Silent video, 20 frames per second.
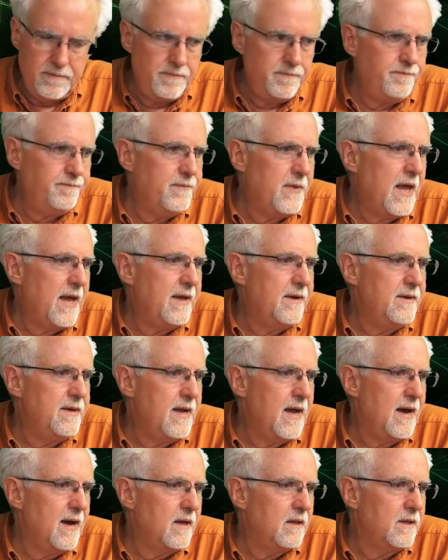
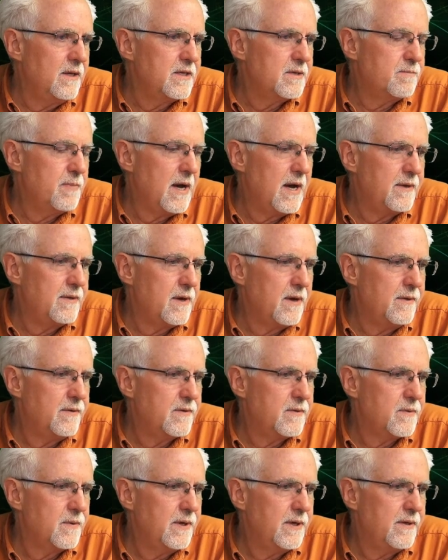And now let's
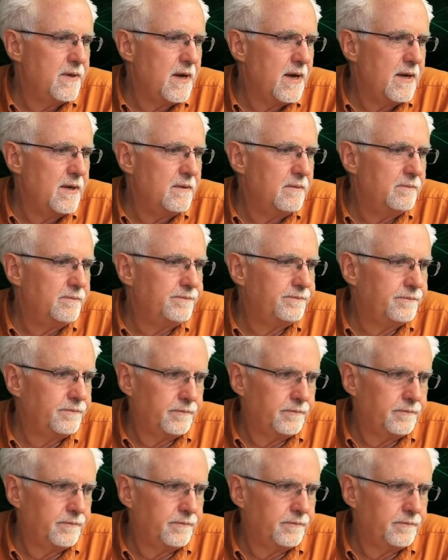Python 3 that.